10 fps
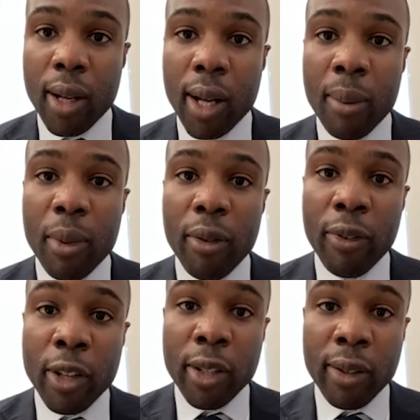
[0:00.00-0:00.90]

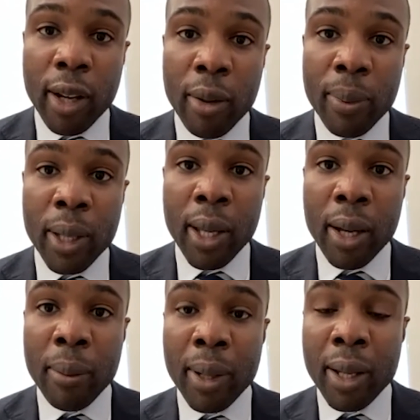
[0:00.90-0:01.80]

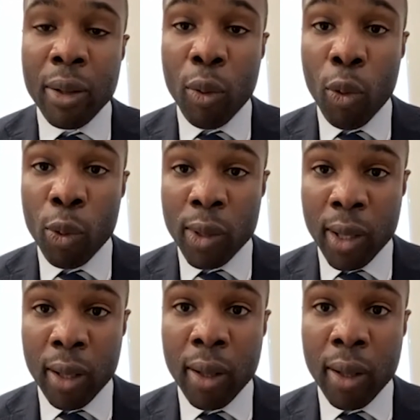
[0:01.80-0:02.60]
Phototherapy can also